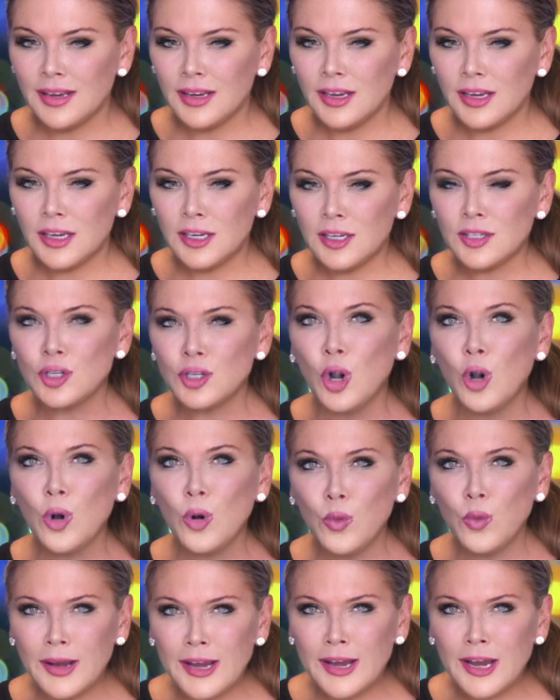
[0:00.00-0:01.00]
is who
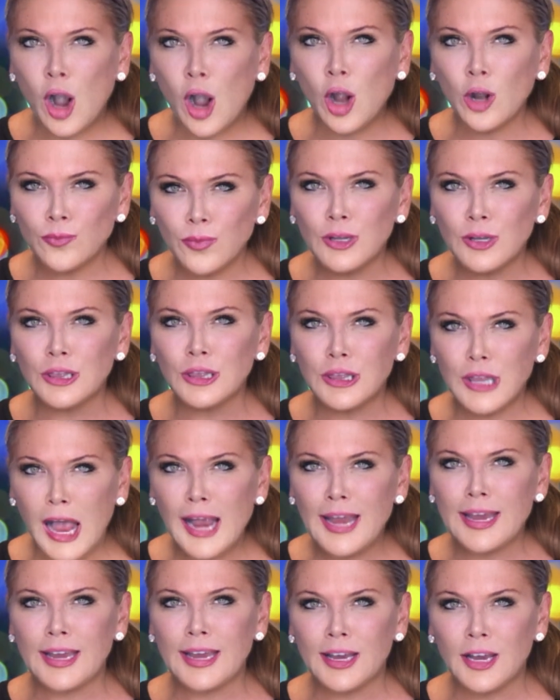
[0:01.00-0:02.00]
we are
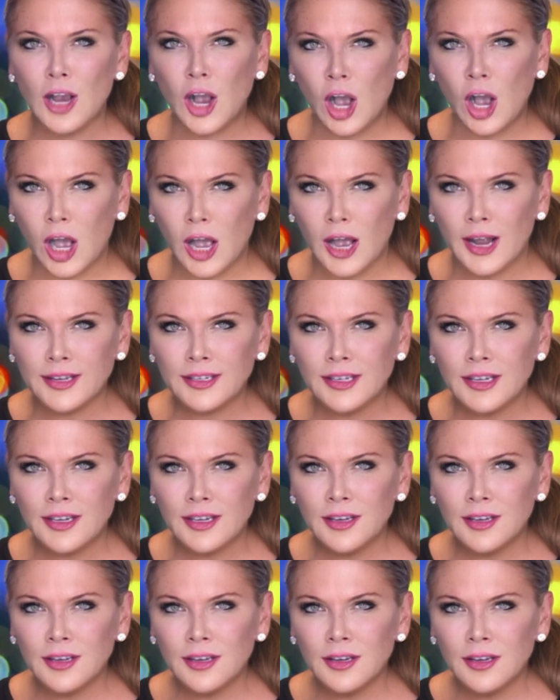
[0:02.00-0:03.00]
relying on
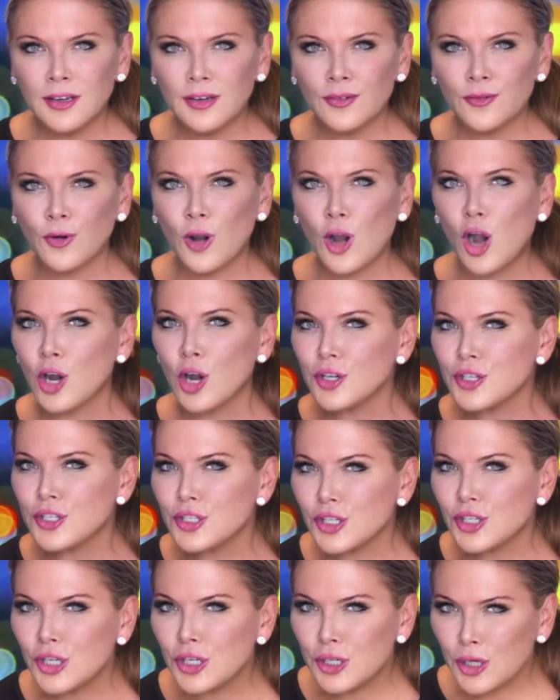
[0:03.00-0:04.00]
for our
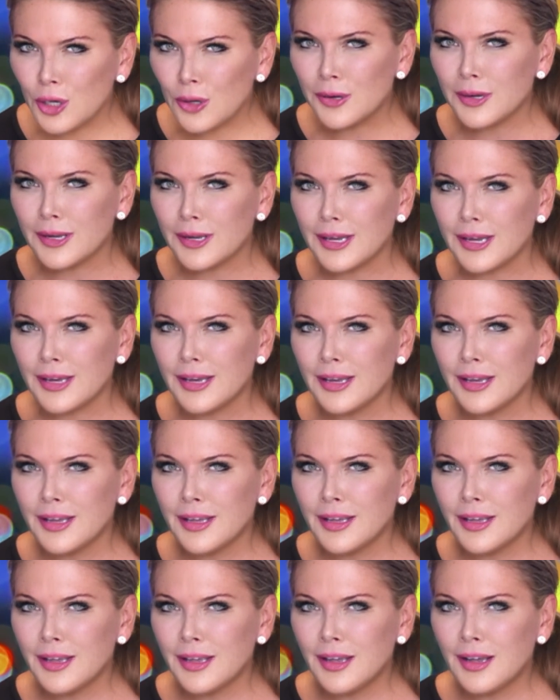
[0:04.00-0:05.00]
security.
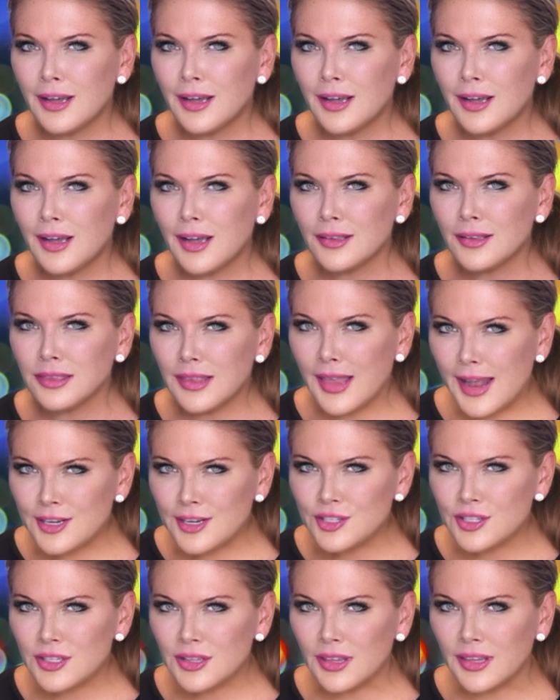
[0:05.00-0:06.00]

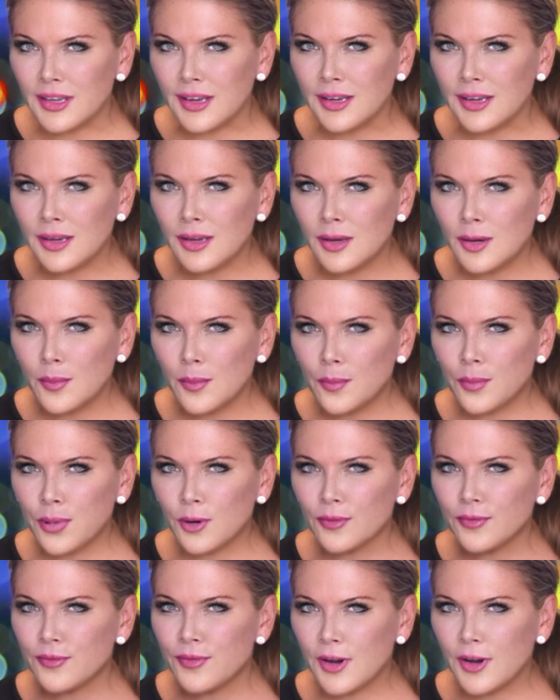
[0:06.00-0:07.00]
Allegedly,
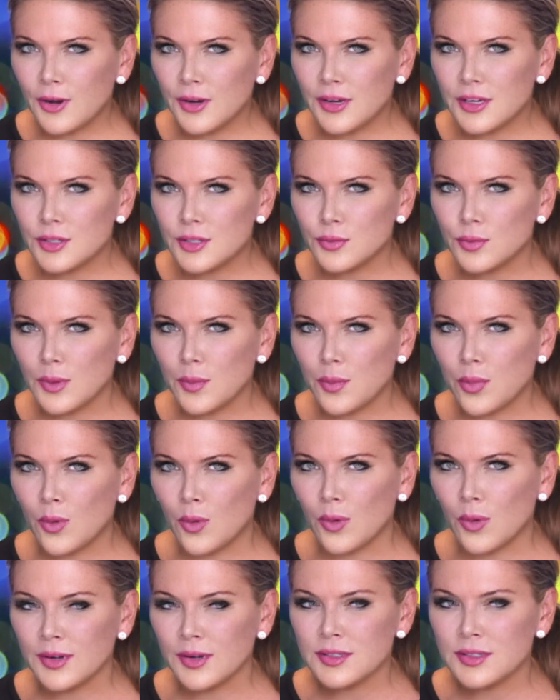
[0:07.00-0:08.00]
per various
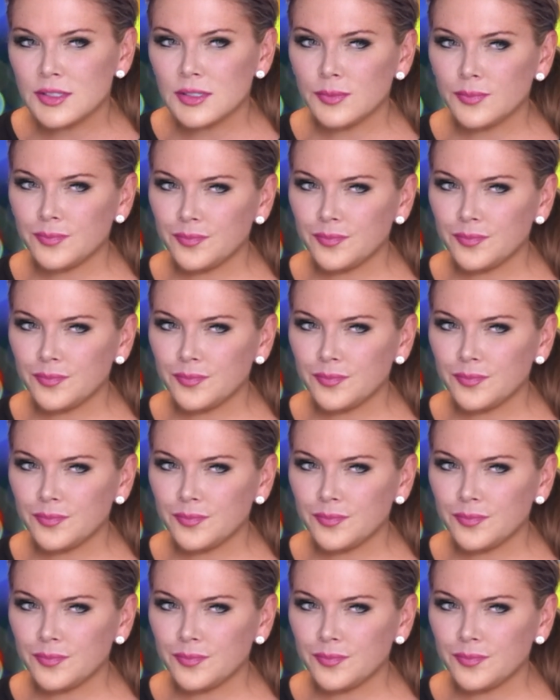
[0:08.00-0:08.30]
reports,